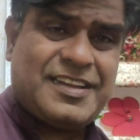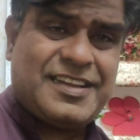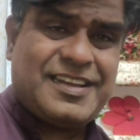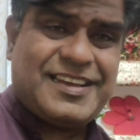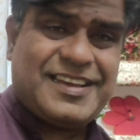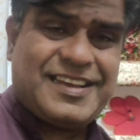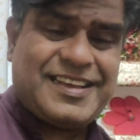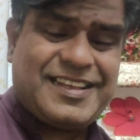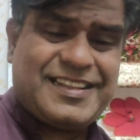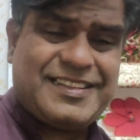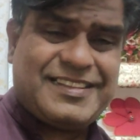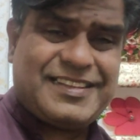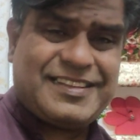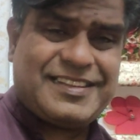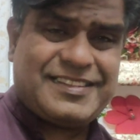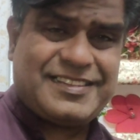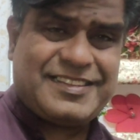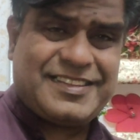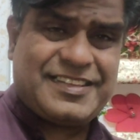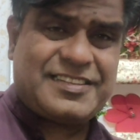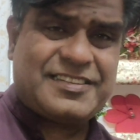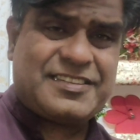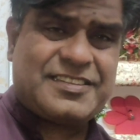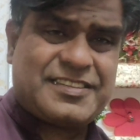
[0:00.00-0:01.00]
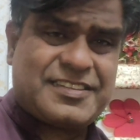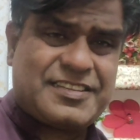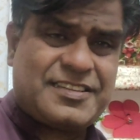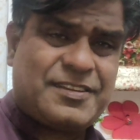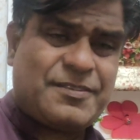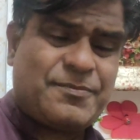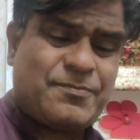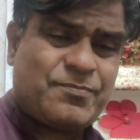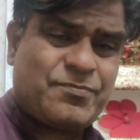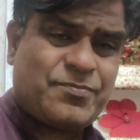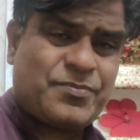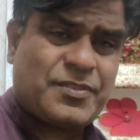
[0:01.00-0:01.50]
and this
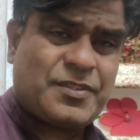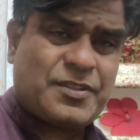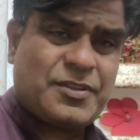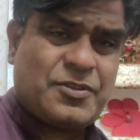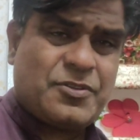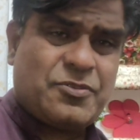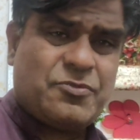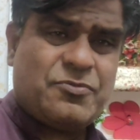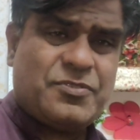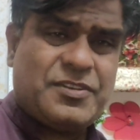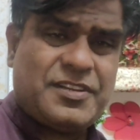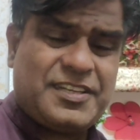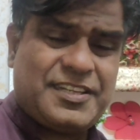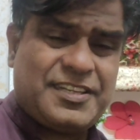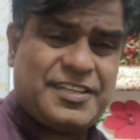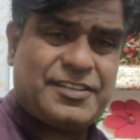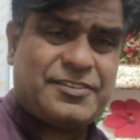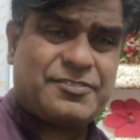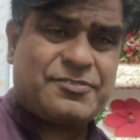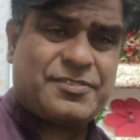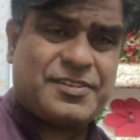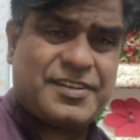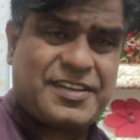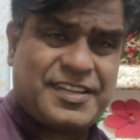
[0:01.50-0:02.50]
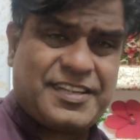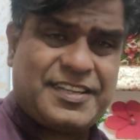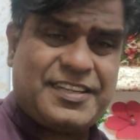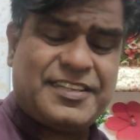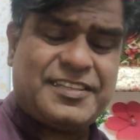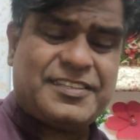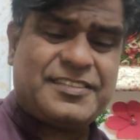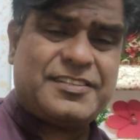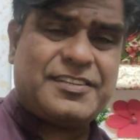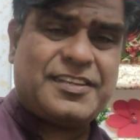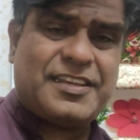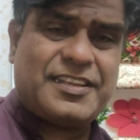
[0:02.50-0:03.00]
will
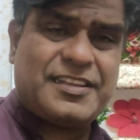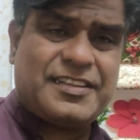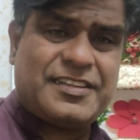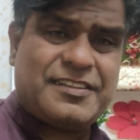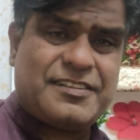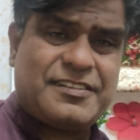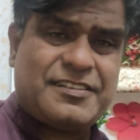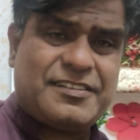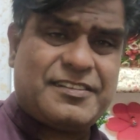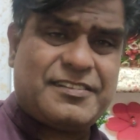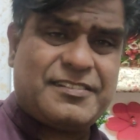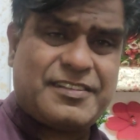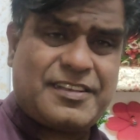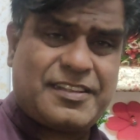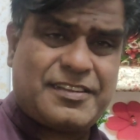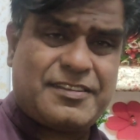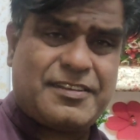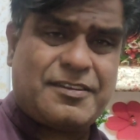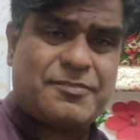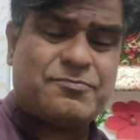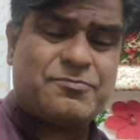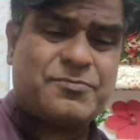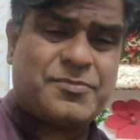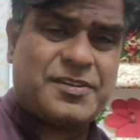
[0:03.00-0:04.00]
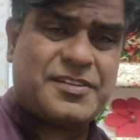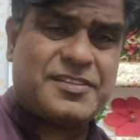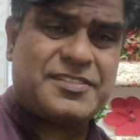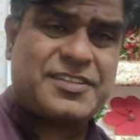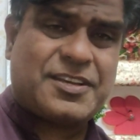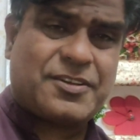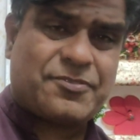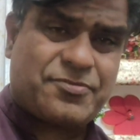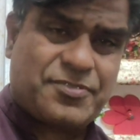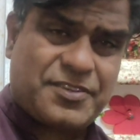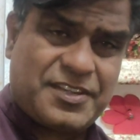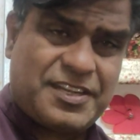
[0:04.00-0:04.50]
increase the numbers
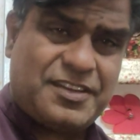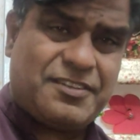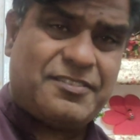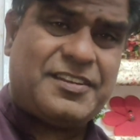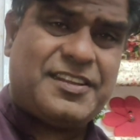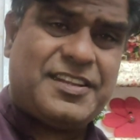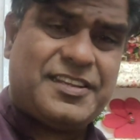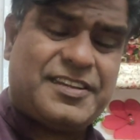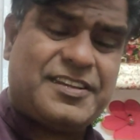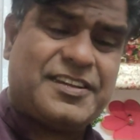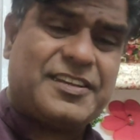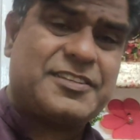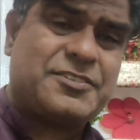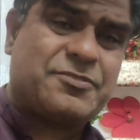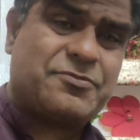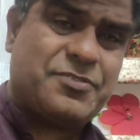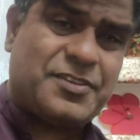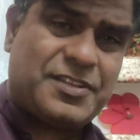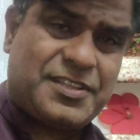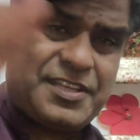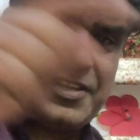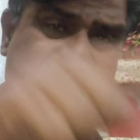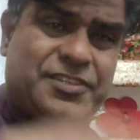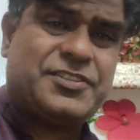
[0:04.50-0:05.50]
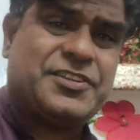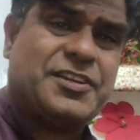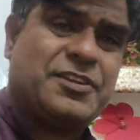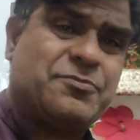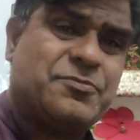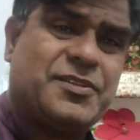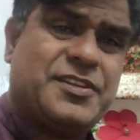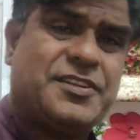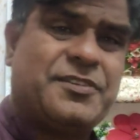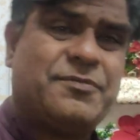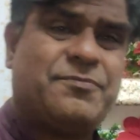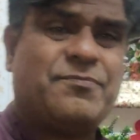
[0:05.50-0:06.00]
of illegals within
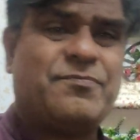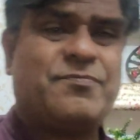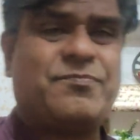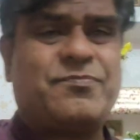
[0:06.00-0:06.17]
Germany.